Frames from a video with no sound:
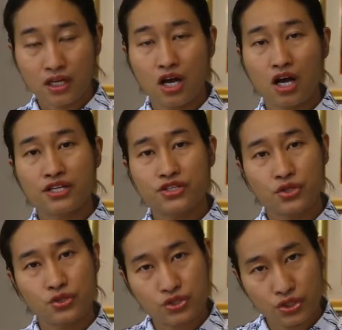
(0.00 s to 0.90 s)
on
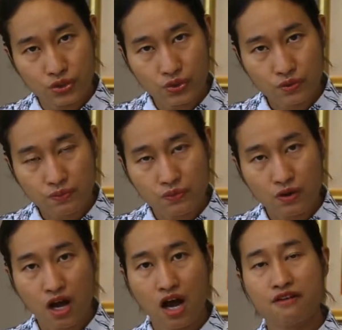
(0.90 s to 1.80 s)
YouTube,
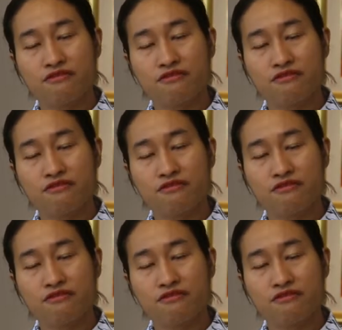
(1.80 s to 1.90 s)
on